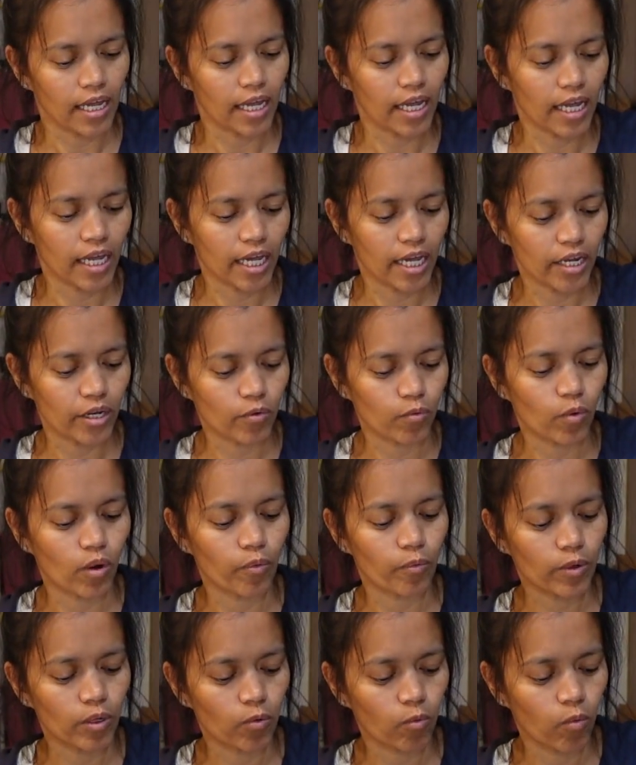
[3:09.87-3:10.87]
And what
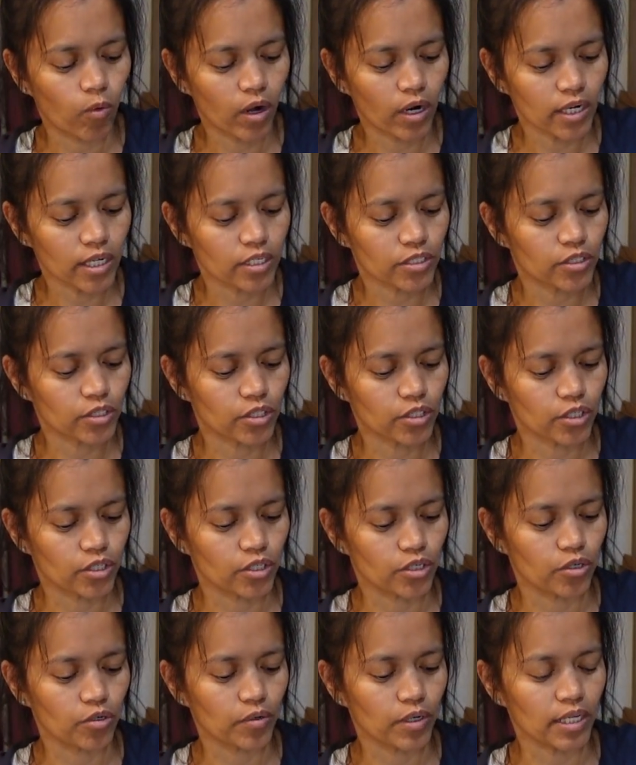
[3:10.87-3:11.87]
we want to
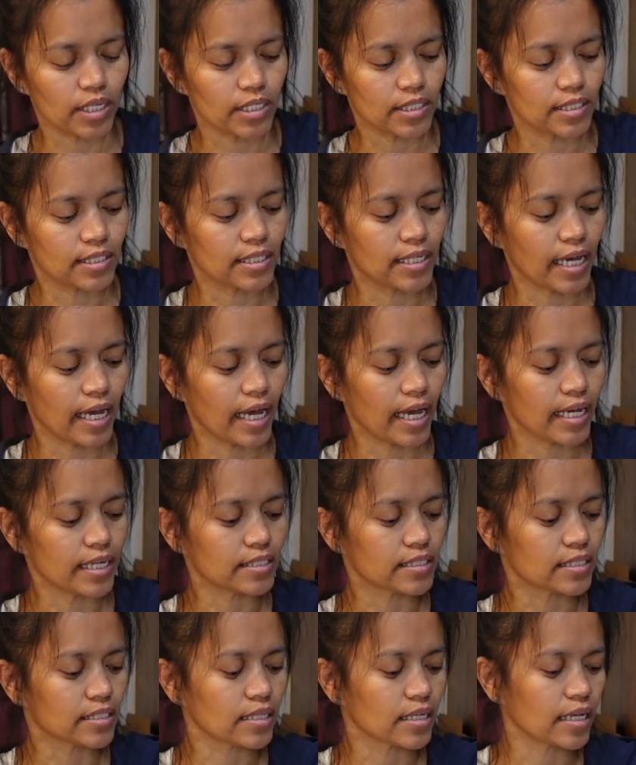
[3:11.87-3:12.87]
do is
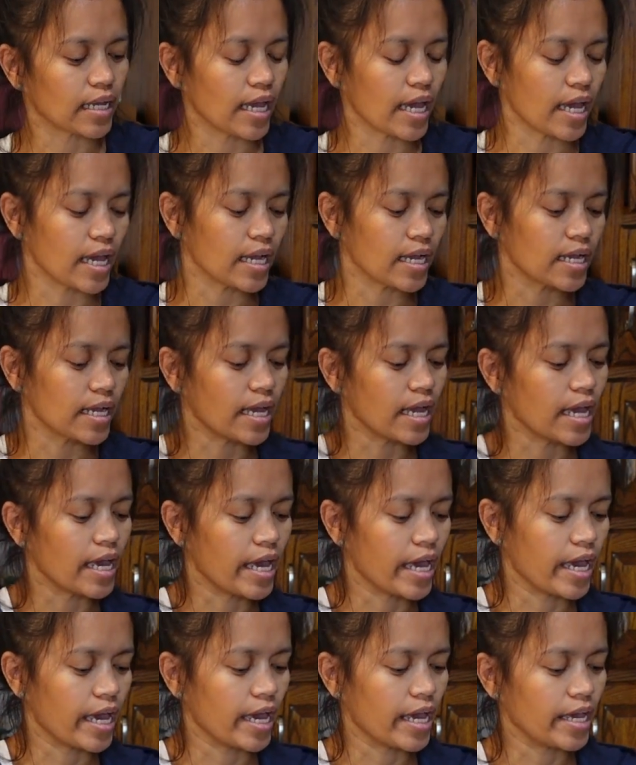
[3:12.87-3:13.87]
get
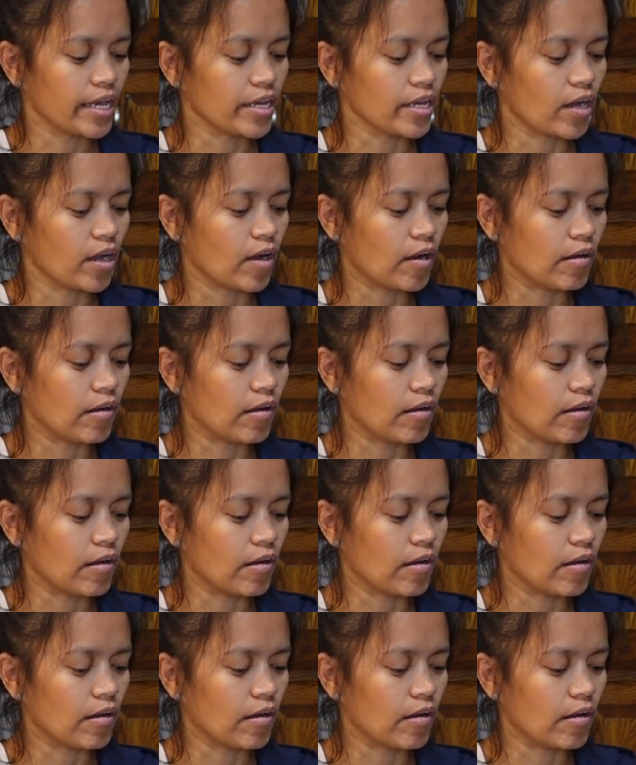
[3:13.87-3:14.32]
a